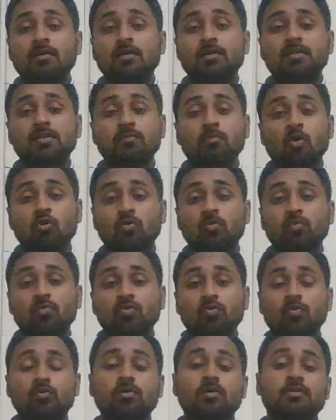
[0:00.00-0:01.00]
is a block of
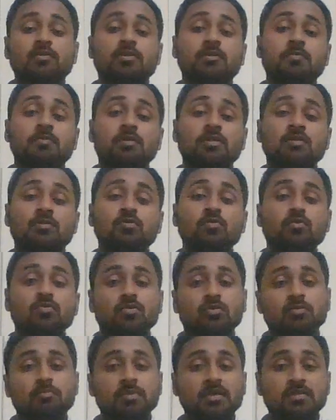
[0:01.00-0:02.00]
code similar to
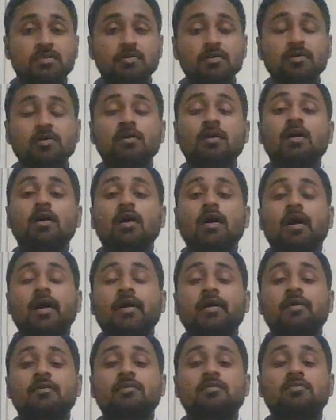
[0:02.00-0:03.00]
a method,
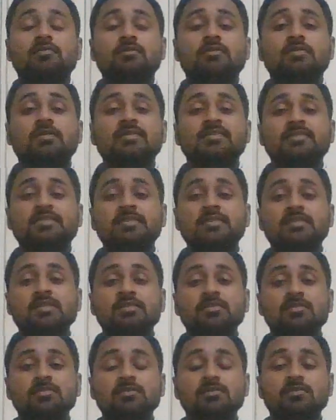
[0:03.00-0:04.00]
and constructor
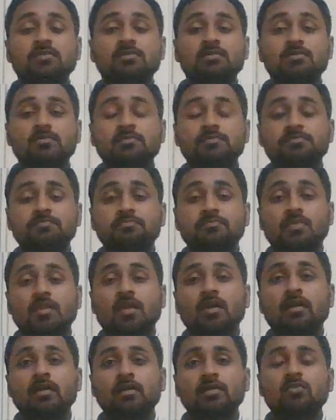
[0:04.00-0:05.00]
is
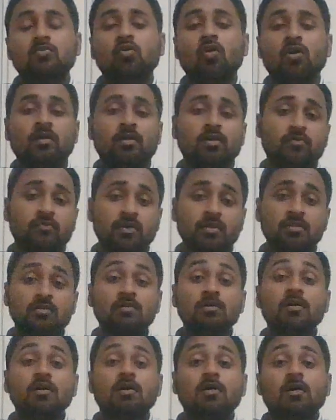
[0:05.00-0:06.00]
it is called when
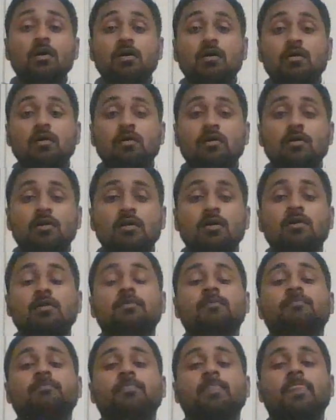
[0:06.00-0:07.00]
the
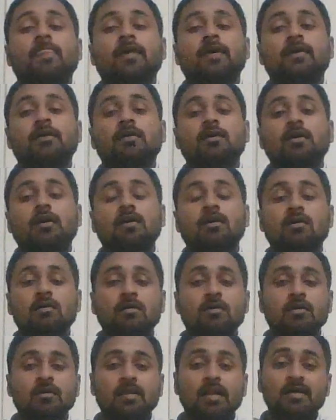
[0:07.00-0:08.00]
uh,
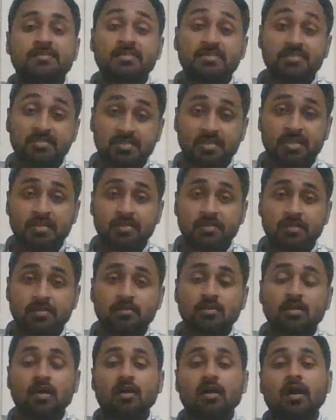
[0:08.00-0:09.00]
class is created.
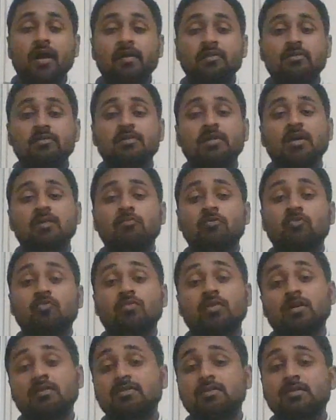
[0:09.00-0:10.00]
At the time of
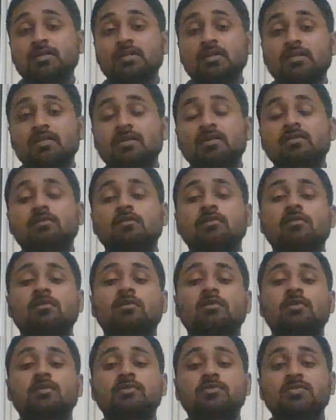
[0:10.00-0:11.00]
class is created,
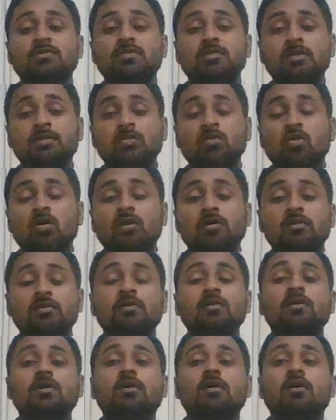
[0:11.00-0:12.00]
constructor is called
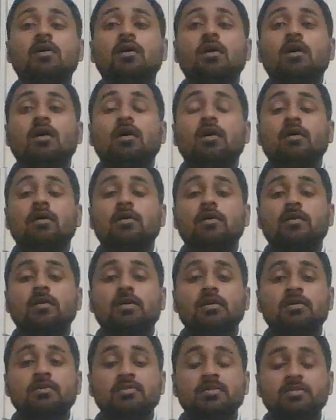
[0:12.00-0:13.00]

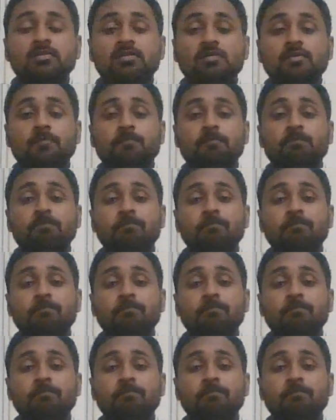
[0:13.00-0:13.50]
constructor.